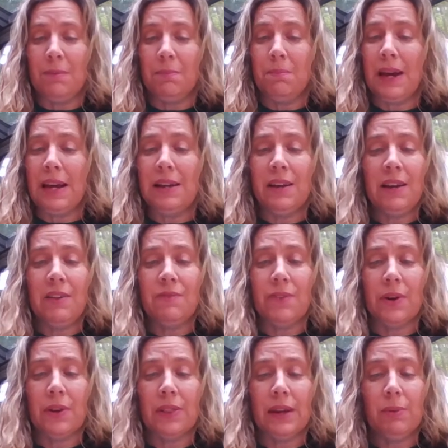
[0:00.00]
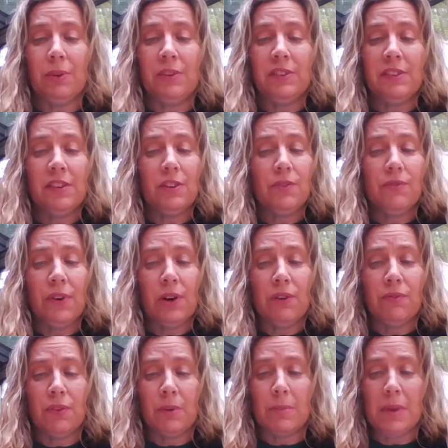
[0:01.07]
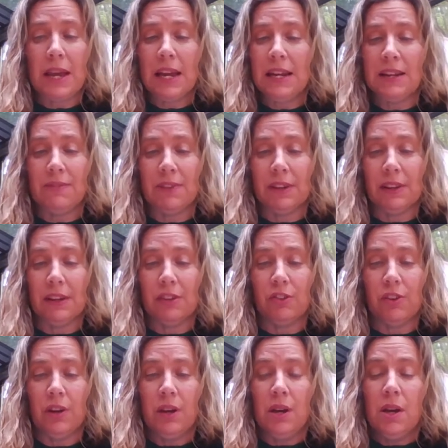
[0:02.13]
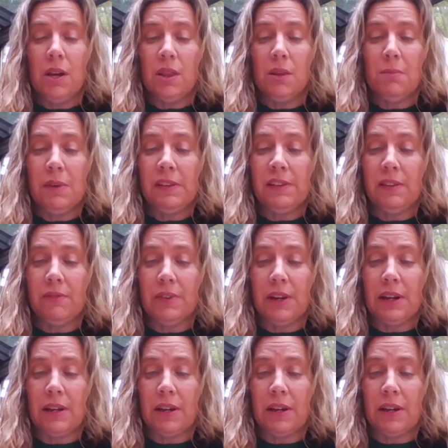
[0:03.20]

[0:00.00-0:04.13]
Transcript: By nightfall, they were still far from any village. The mists of night